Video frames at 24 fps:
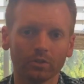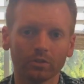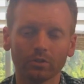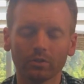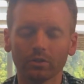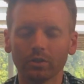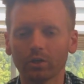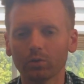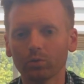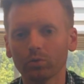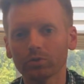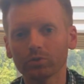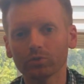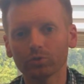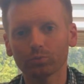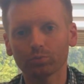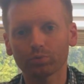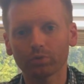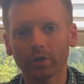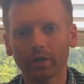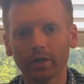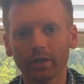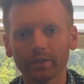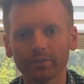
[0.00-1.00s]
To no one's
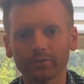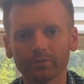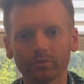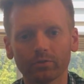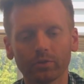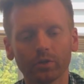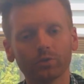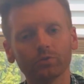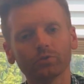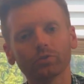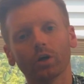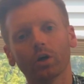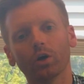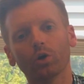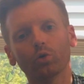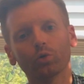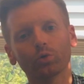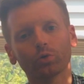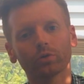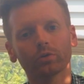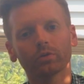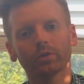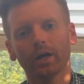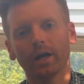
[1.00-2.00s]
surprise, those
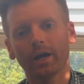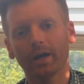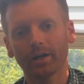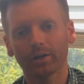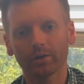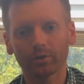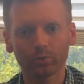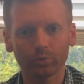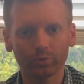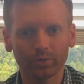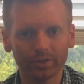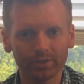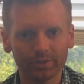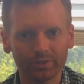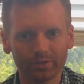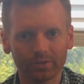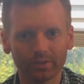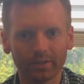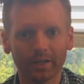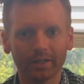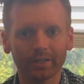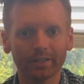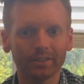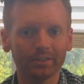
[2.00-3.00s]
older, higher risk
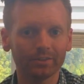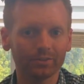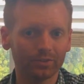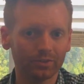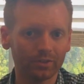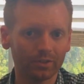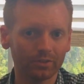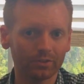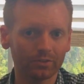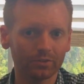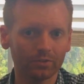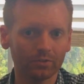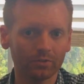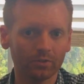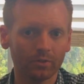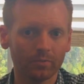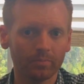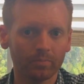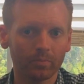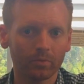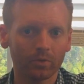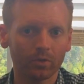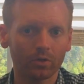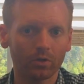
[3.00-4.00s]
986s
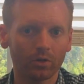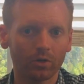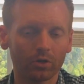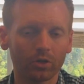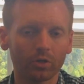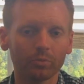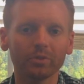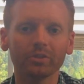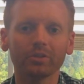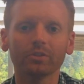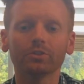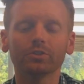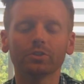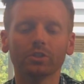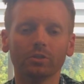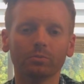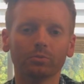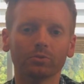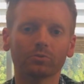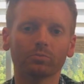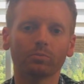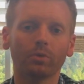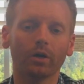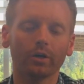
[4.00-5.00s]
are going to be the
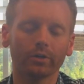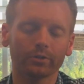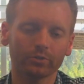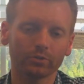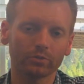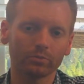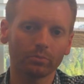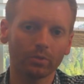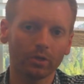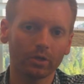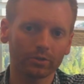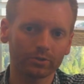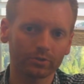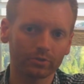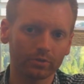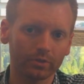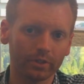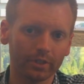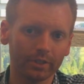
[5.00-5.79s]
cheapest Boxster and Boxster